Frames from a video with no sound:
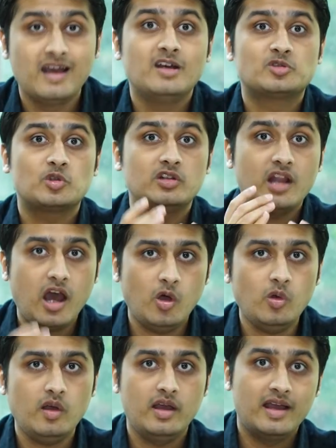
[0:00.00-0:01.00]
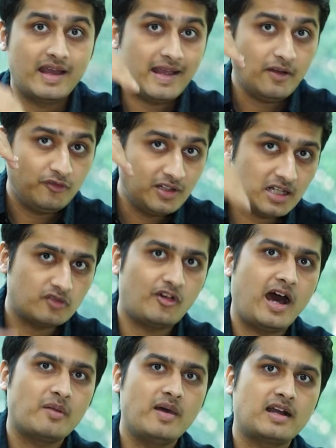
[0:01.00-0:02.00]
So now if this
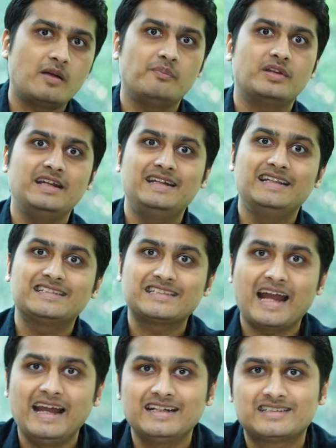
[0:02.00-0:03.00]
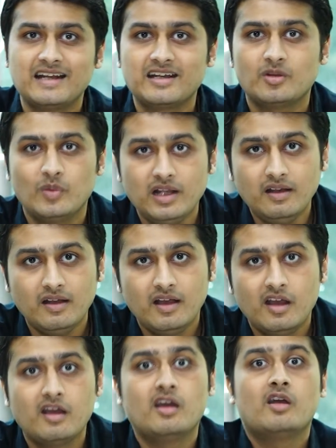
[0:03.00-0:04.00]
pharma company decides that it will
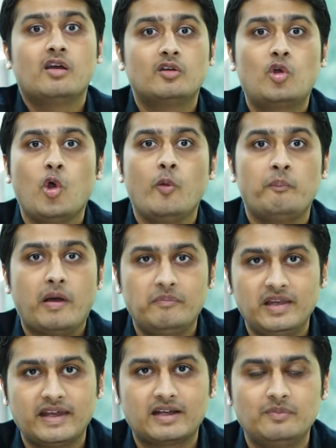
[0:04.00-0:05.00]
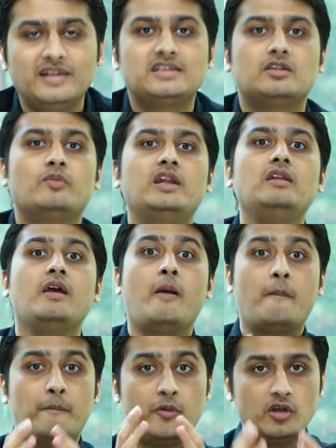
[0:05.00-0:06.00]
go public, means it will
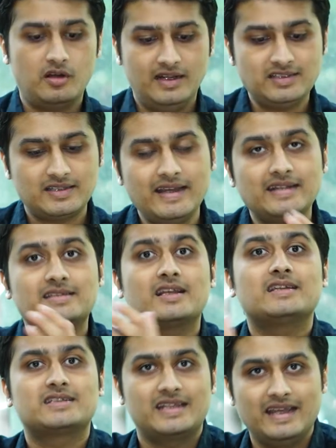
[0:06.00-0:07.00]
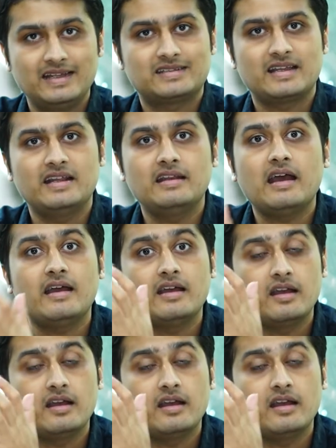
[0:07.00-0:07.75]
list its shares in